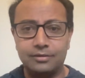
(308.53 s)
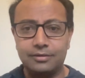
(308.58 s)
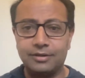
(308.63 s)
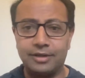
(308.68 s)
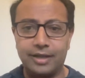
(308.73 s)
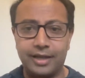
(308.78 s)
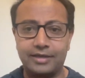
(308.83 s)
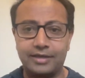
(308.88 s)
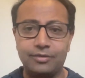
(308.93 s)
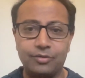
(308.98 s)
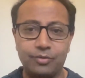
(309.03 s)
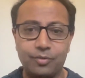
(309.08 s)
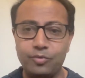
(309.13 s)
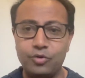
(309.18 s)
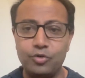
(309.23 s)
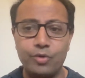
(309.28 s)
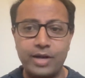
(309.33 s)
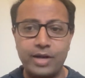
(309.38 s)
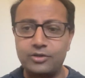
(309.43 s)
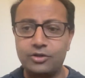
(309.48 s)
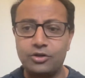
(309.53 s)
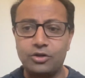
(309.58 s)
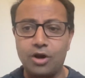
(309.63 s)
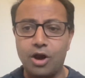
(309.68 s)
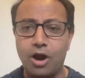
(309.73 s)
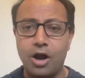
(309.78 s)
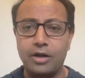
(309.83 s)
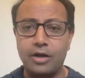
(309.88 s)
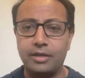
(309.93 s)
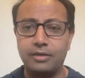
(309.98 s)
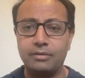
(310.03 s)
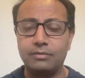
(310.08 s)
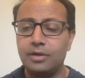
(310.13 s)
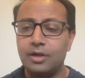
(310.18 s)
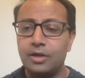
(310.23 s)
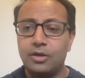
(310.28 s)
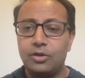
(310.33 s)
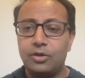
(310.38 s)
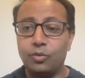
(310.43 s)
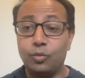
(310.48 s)
Like you enter your card and
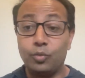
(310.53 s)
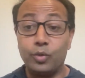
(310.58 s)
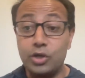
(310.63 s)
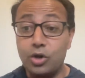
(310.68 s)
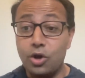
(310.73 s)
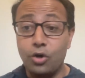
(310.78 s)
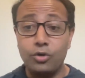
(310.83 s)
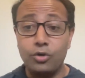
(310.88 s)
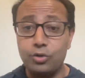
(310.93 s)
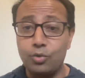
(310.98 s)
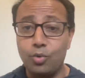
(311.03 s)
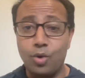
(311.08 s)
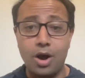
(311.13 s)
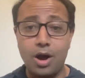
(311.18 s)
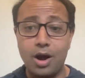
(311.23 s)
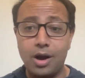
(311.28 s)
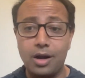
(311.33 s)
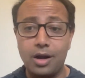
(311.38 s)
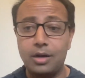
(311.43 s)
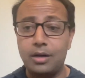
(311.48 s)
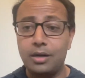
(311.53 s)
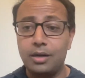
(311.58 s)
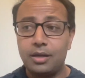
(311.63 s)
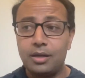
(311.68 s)
we know who you are